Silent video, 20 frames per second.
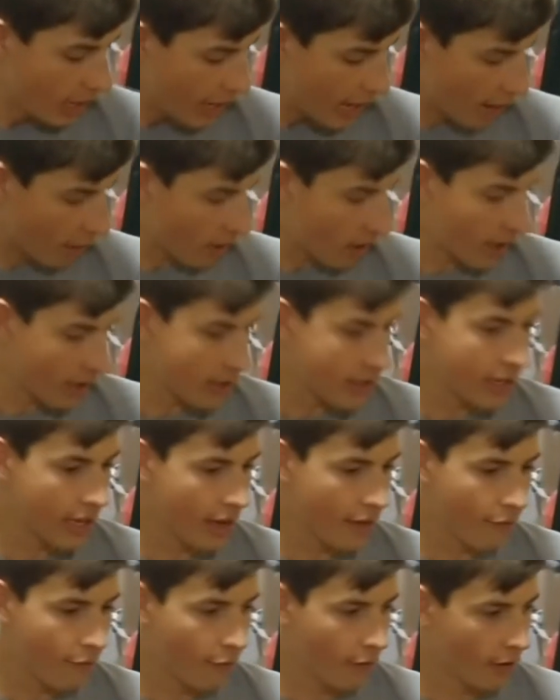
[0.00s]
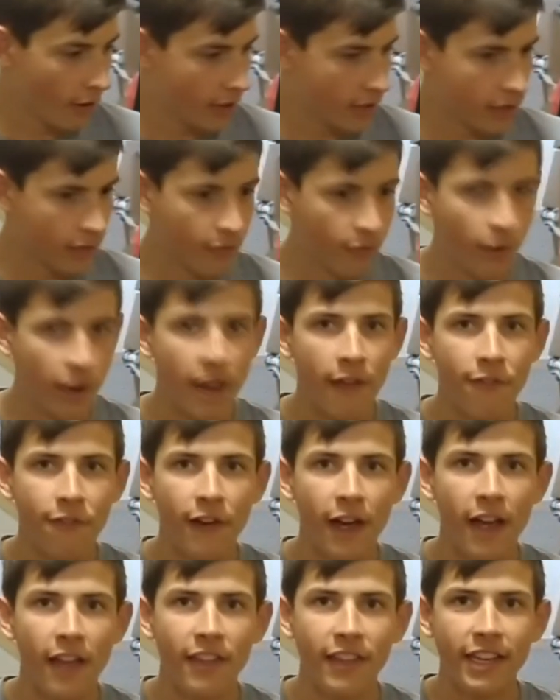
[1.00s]
Now cut to that footage of when I
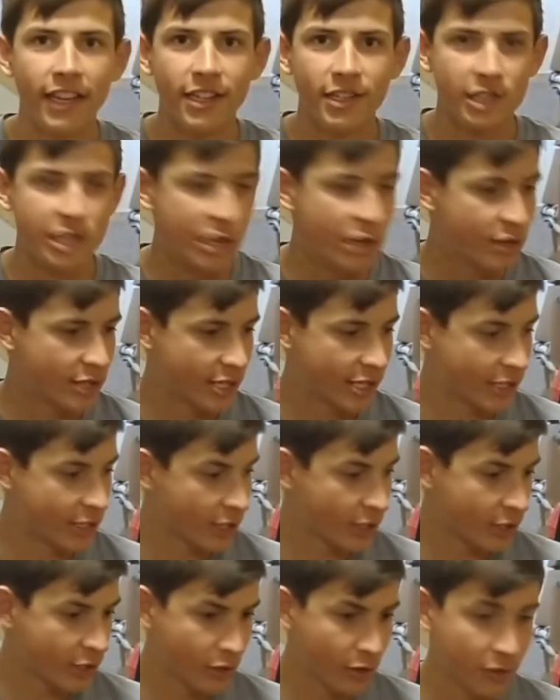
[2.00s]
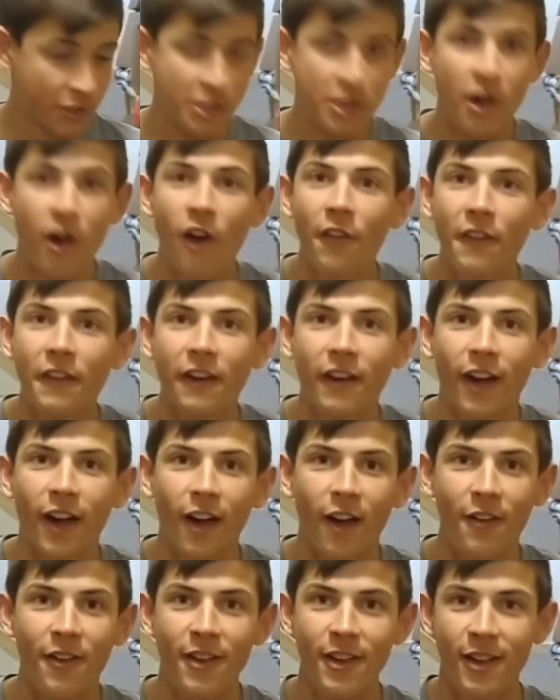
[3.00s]
finally get to use this. There's still snow on the
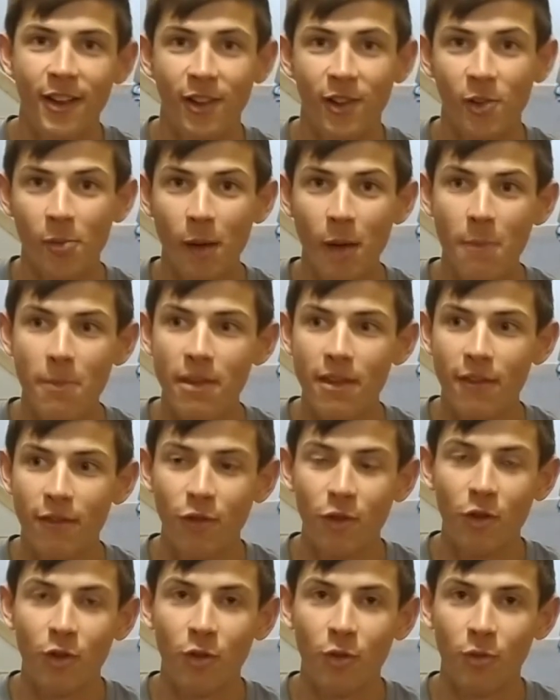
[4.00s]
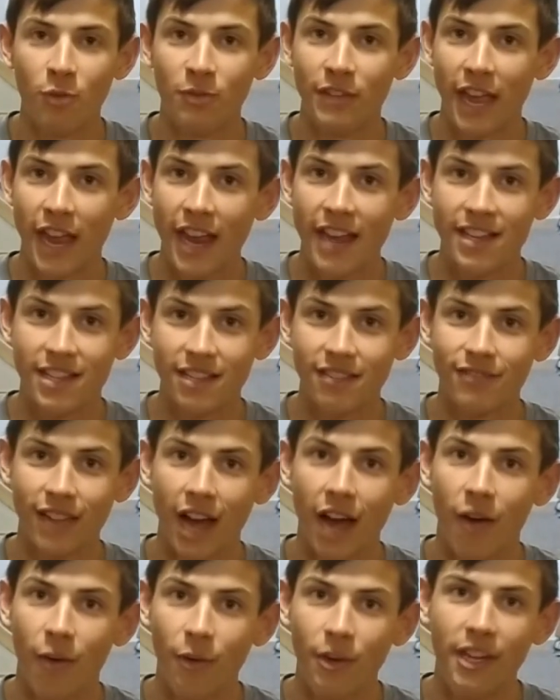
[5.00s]
ground. It might be a few days, if
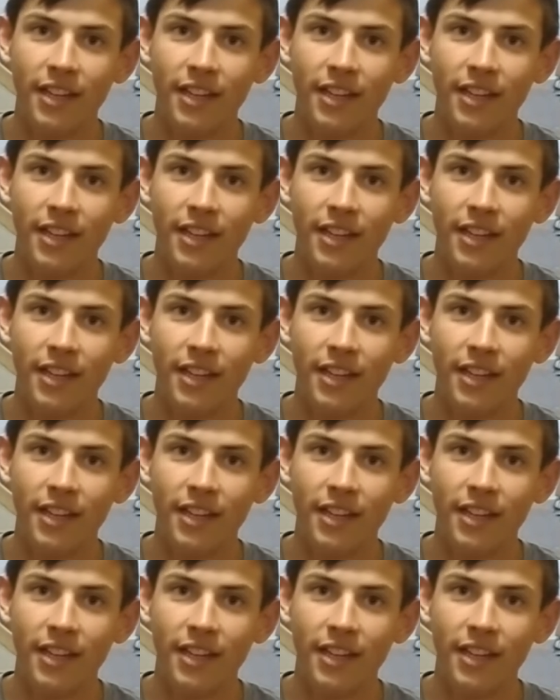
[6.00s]
not